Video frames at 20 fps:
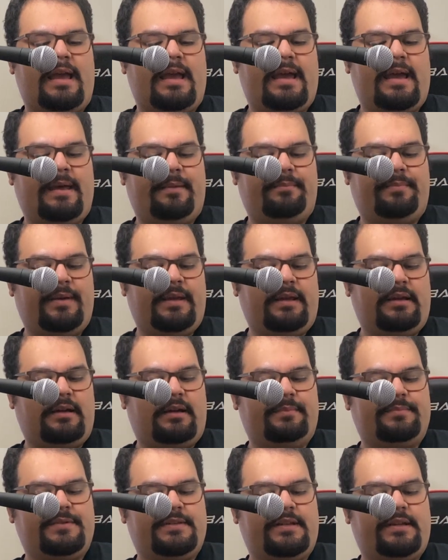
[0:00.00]
And
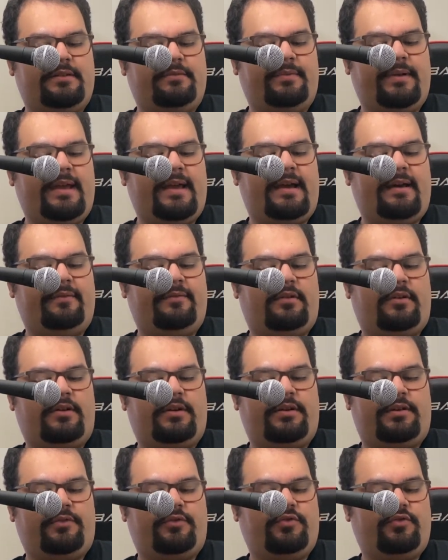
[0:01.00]
pickups here we have
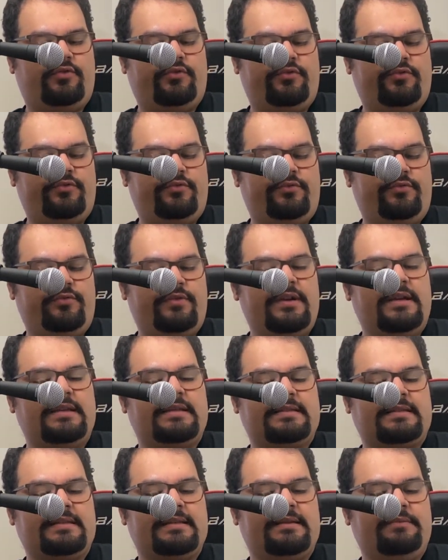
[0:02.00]
are 2
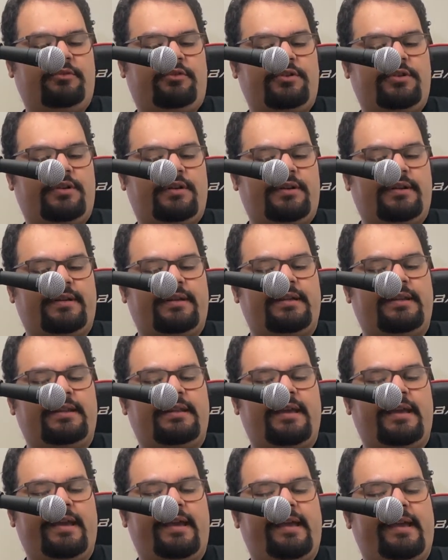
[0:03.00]
Seymour Duncan
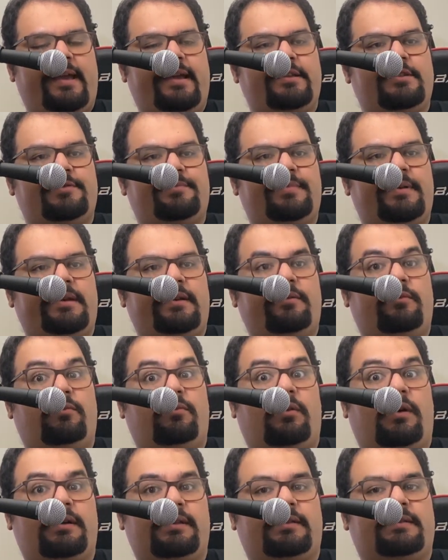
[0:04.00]
AHB
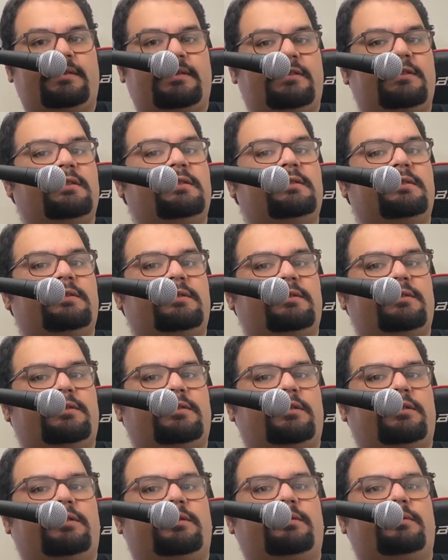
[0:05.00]
1s.
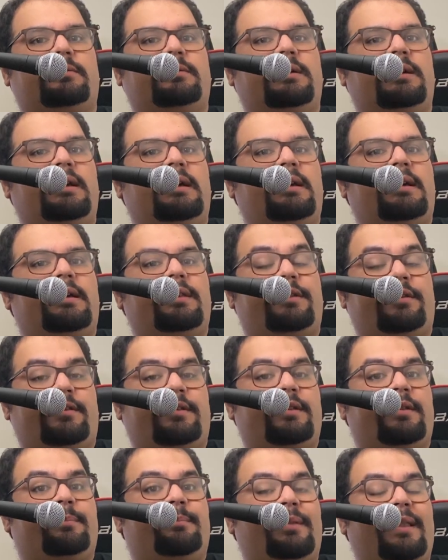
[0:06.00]
So they're
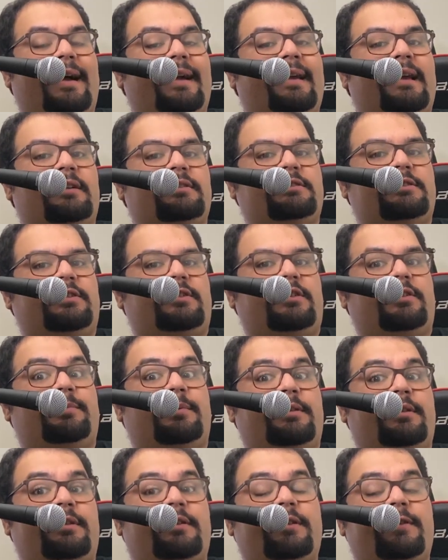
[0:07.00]
the Blackout series,
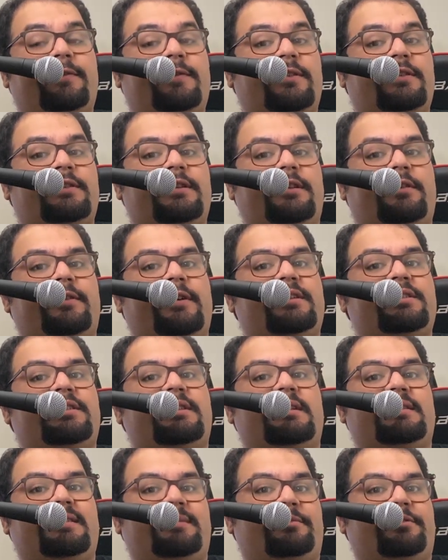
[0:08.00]
but they're the first iteration
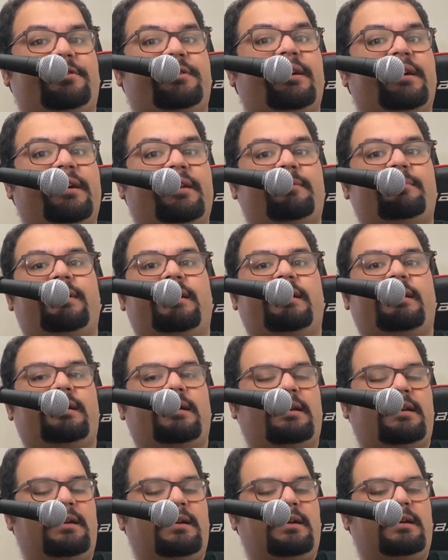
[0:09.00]
that Seymour Duncan made.
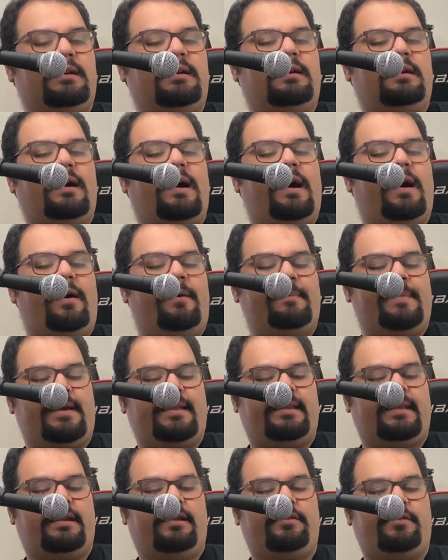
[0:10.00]

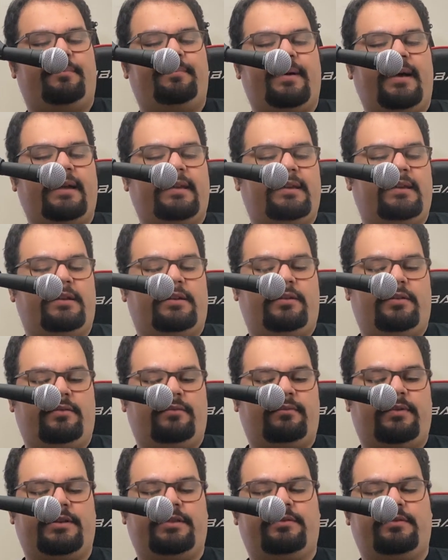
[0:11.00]
And then on the back here,
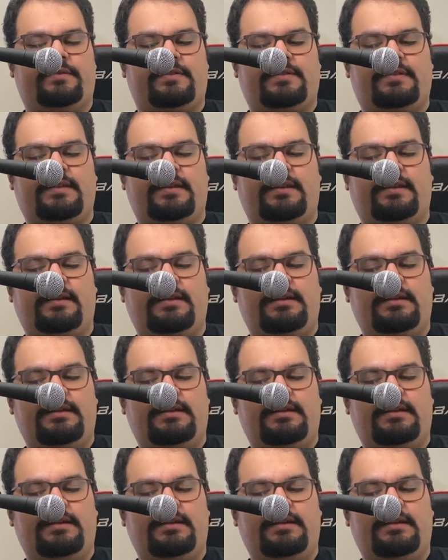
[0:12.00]
what you'd see,